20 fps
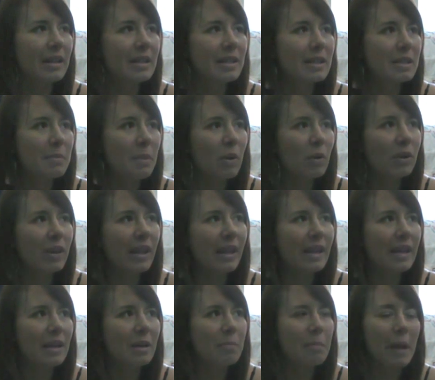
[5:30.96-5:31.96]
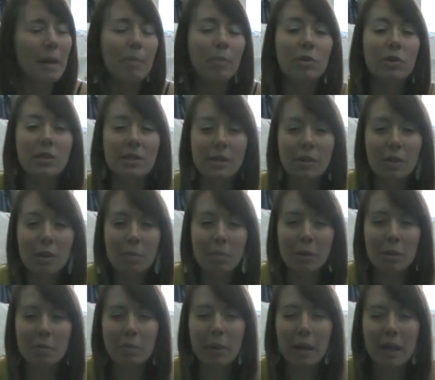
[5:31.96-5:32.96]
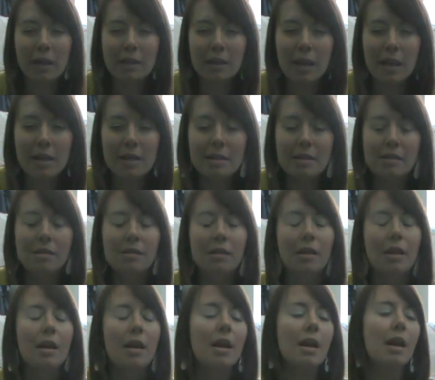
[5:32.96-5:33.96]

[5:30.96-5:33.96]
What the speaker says: it smelled like maple syrup and pancakes.